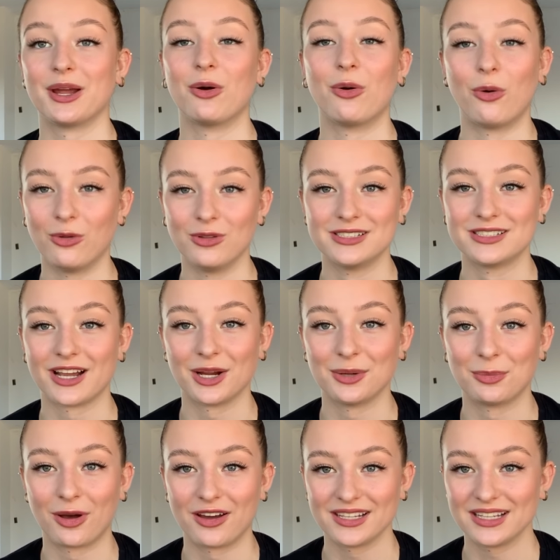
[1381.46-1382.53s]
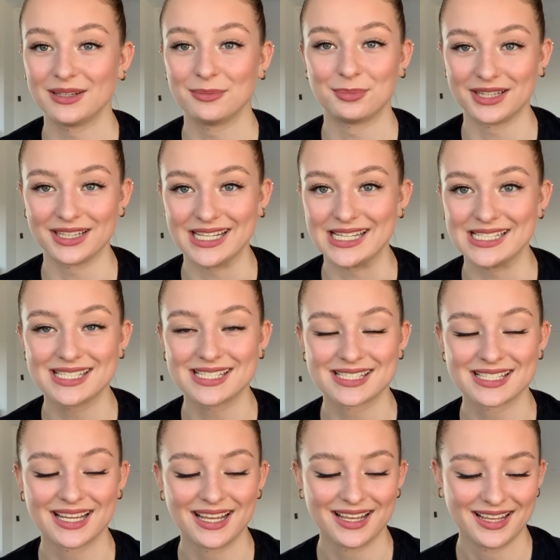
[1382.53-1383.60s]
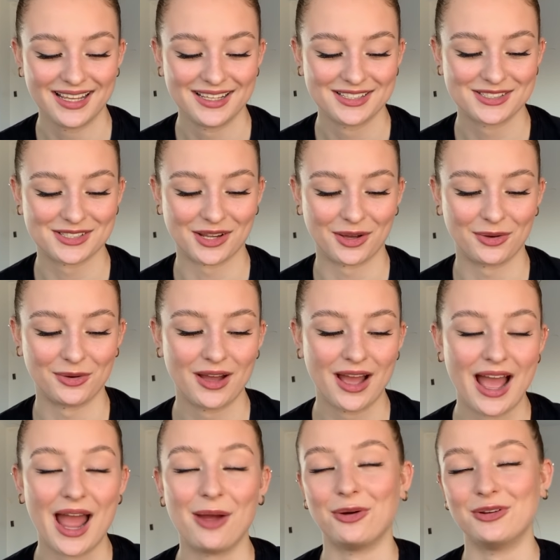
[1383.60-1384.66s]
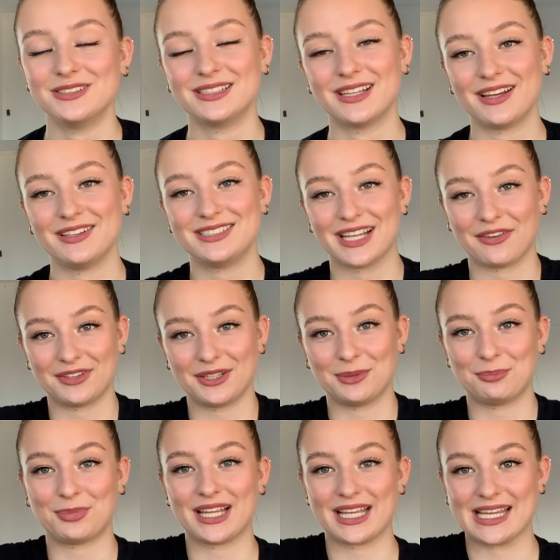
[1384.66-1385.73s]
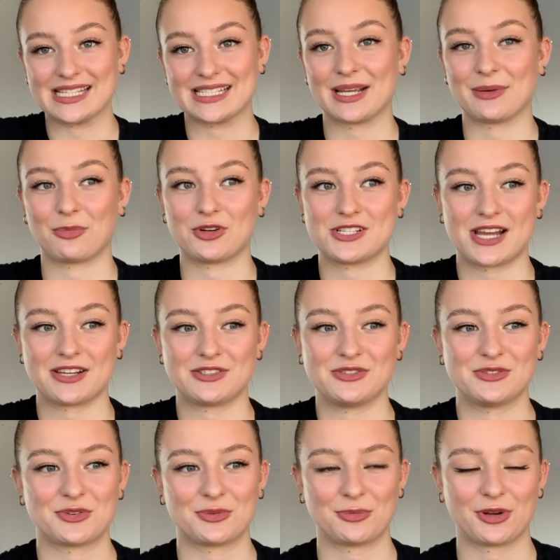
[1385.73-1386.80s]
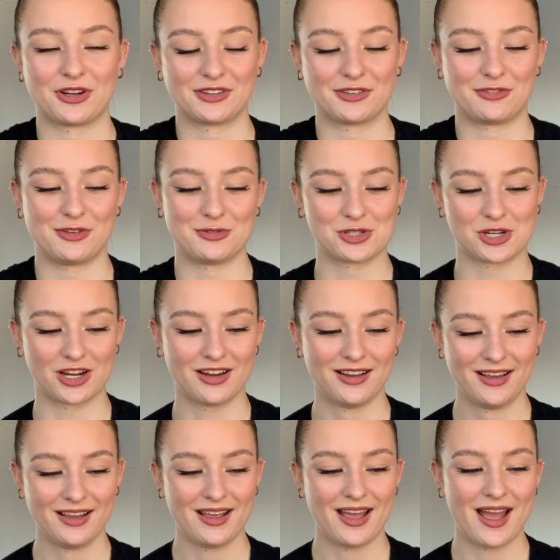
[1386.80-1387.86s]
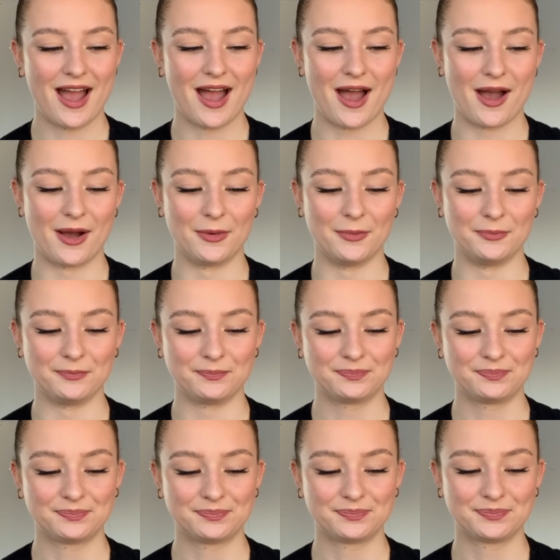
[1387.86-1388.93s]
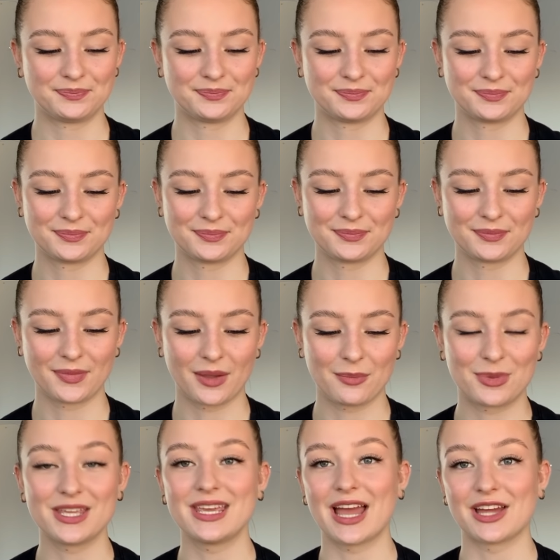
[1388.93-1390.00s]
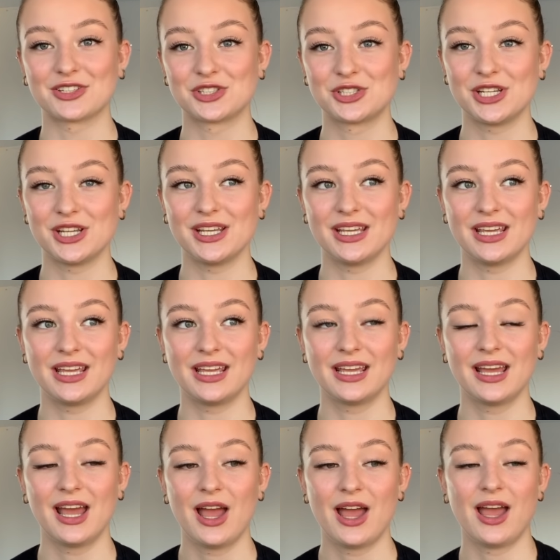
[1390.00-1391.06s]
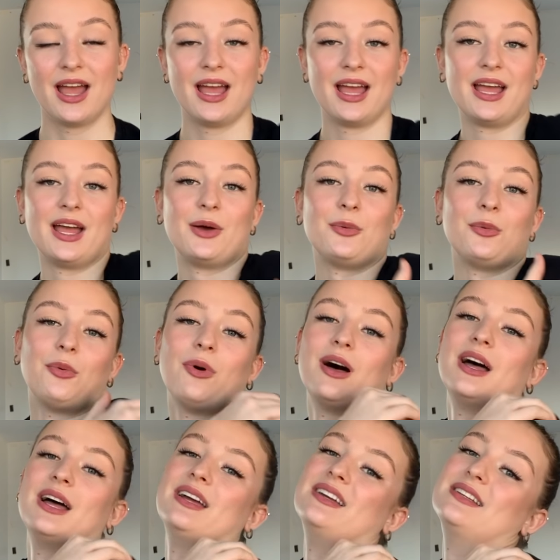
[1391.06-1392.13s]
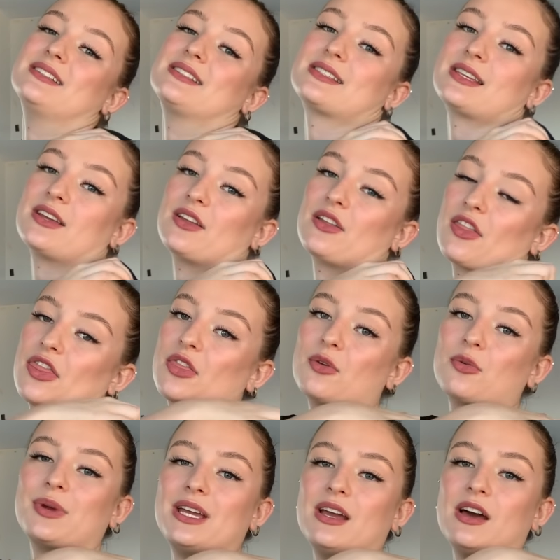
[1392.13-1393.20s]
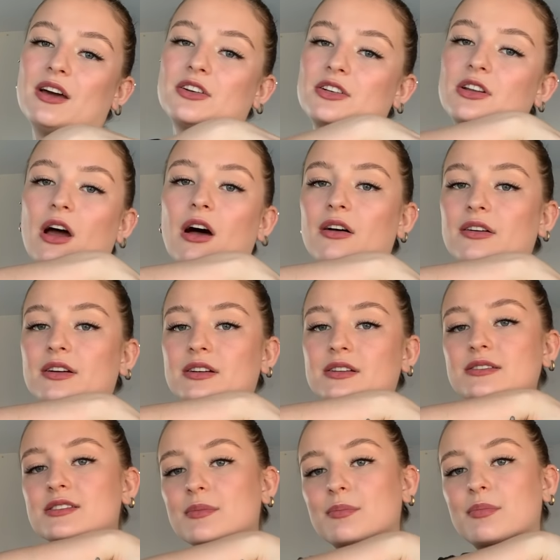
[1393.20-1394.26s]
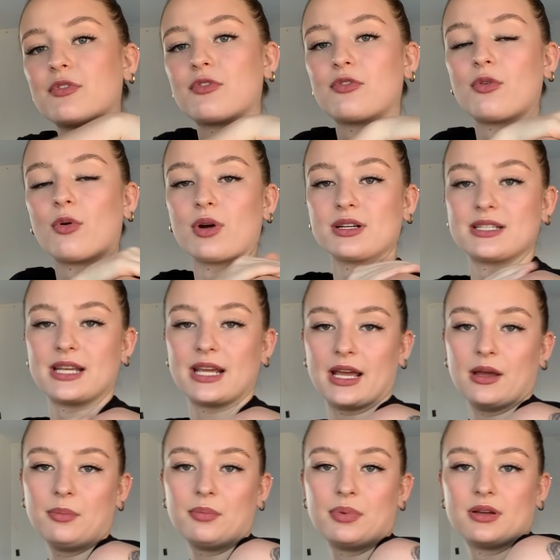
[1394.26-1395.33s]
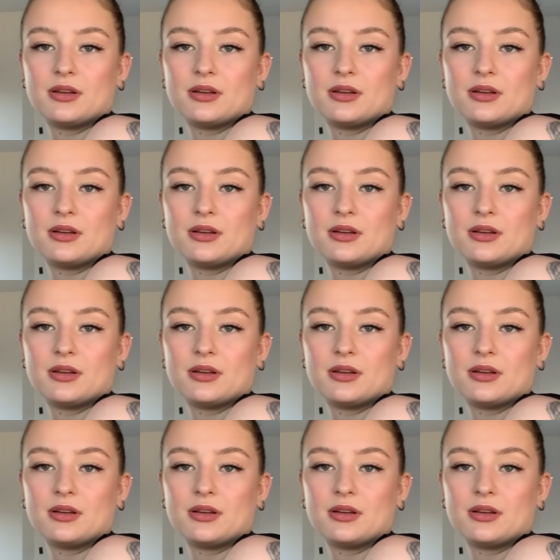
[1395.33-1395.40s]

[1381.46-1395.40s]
whole entire body, please. So I definitely plan to get more tattoos from her in the future. But yeah, she was $300 before tip,